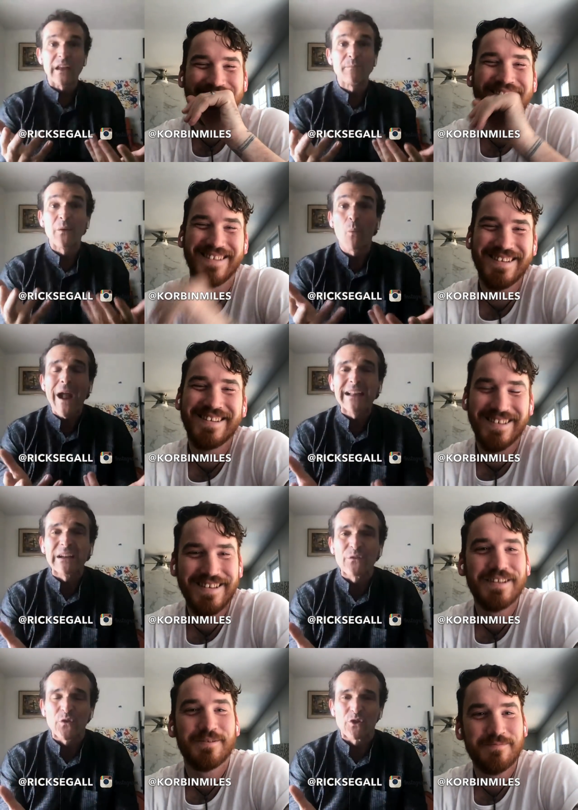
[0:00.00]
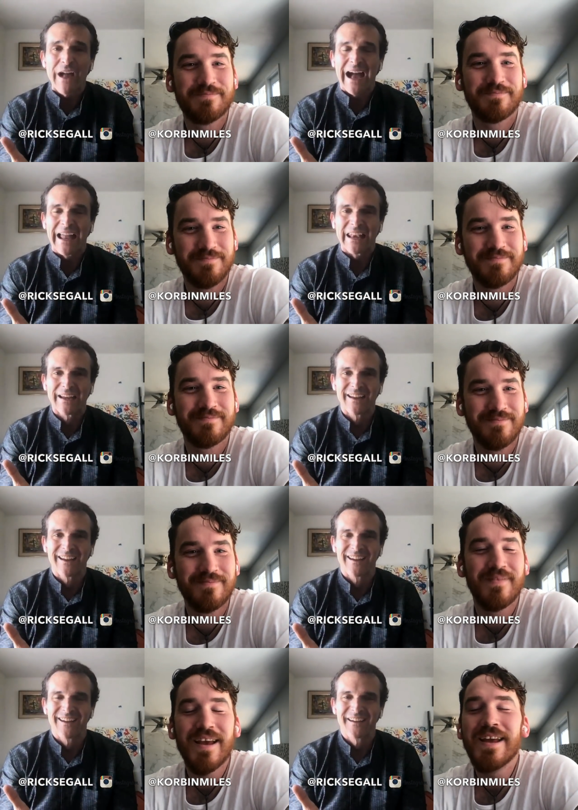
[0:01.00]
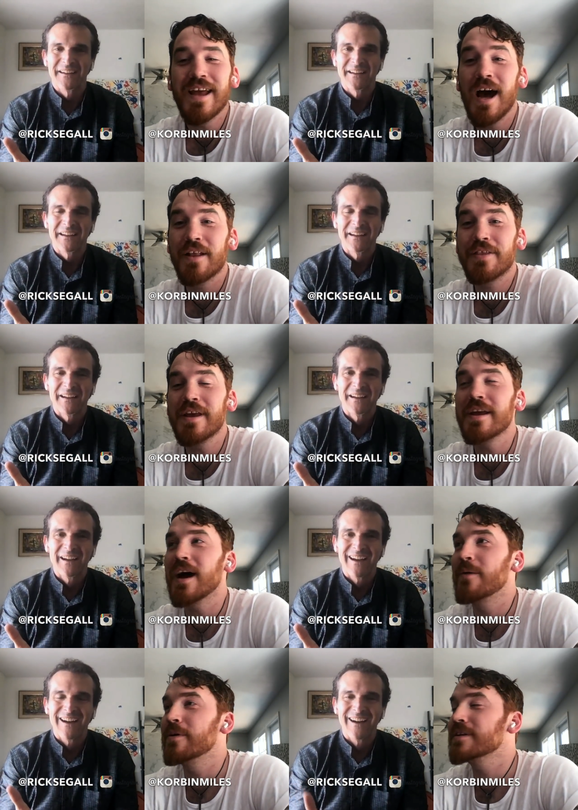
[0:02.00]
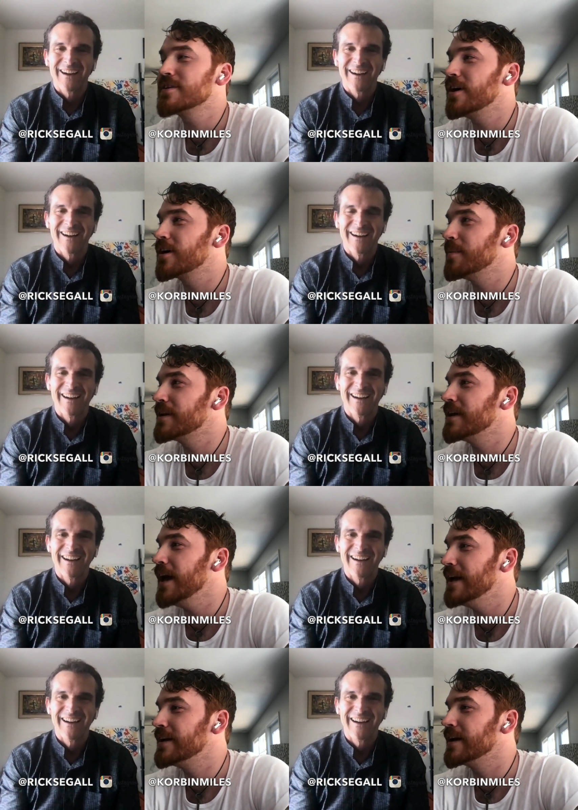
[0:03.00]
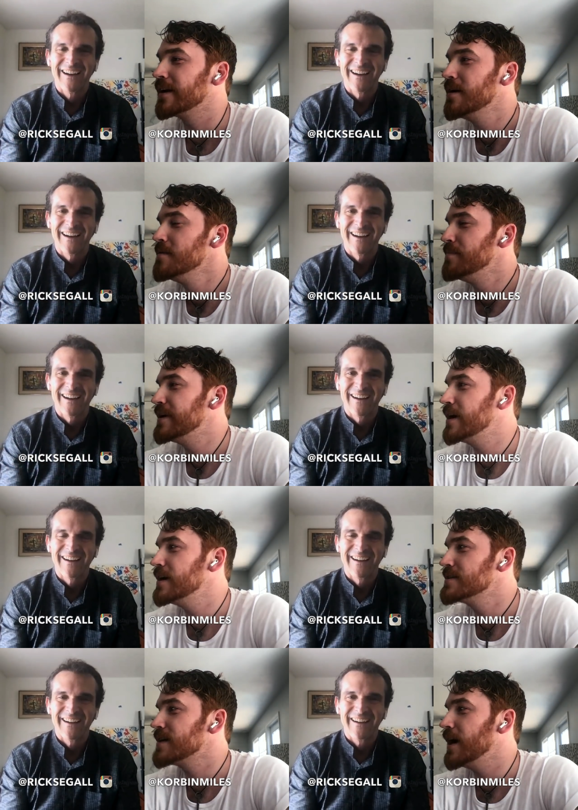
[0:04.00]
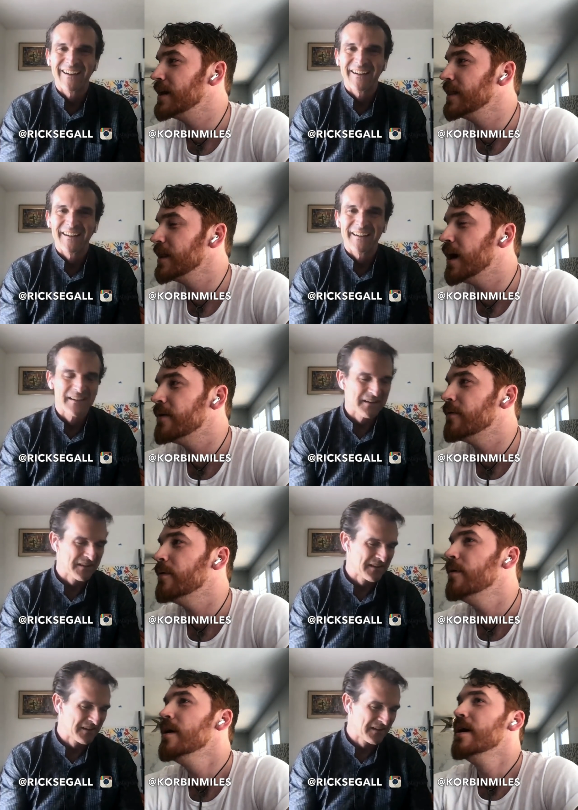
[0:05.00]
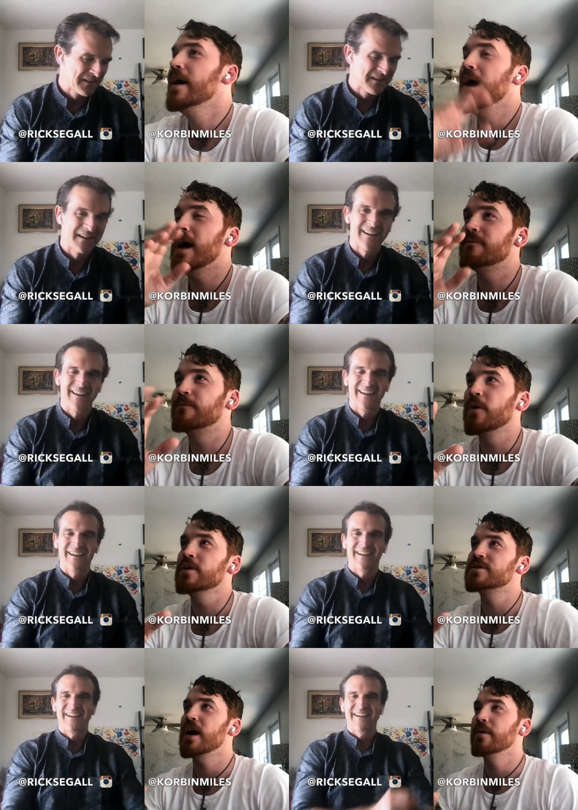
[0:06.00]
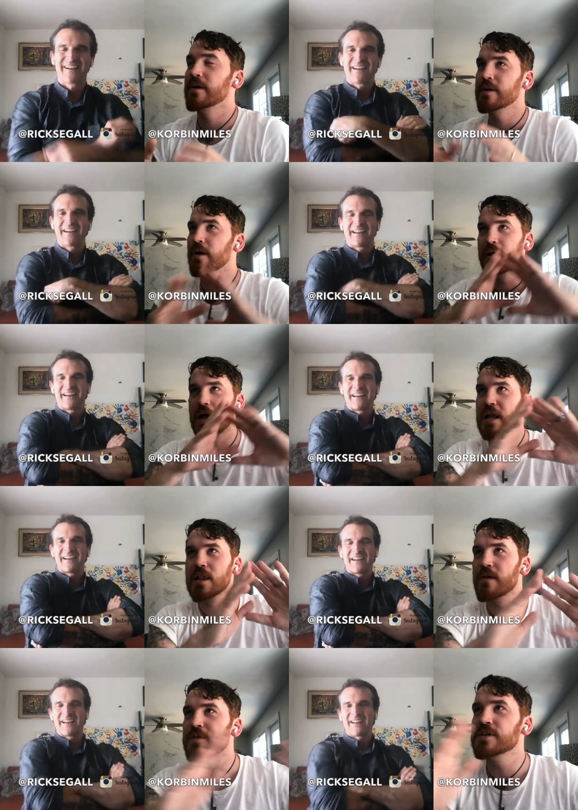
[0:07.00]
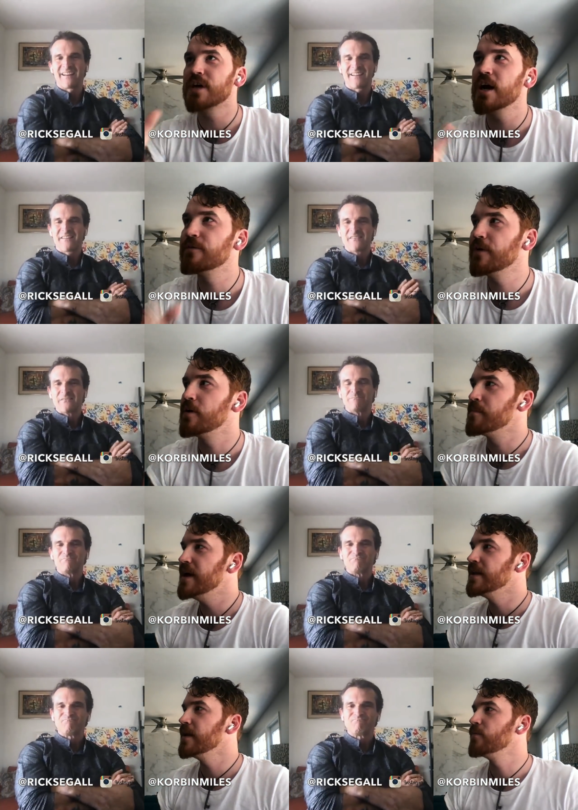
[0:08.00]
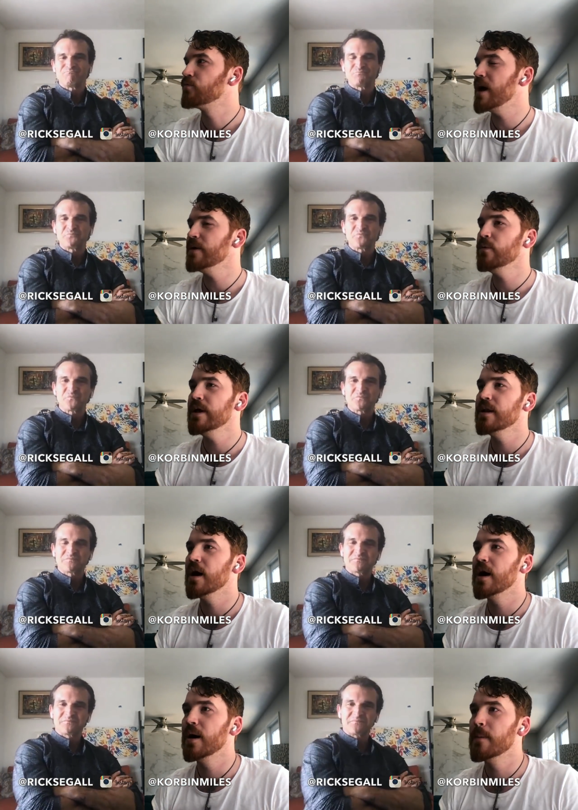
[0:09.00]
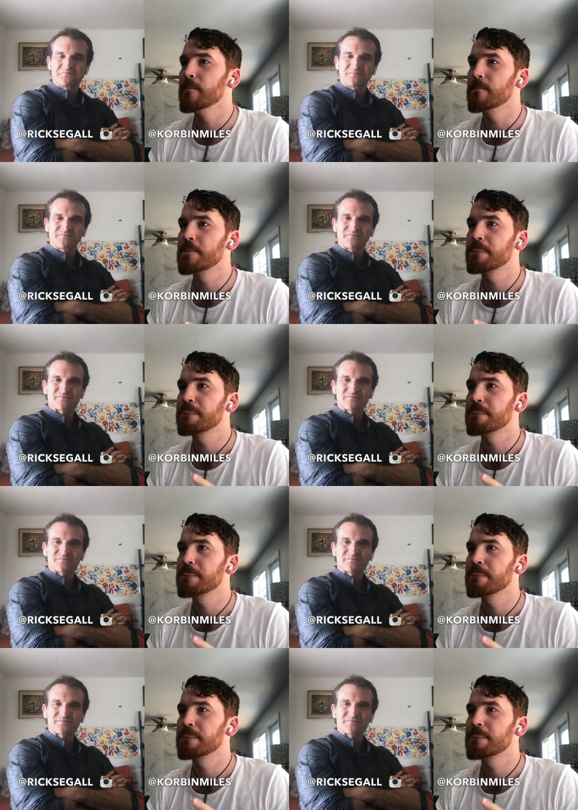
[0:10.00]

Speaker 1: they've been waiting for that. Yeah, the I want to talk about the ending because I love at first, I you know I, I love the entire film, and then right when um,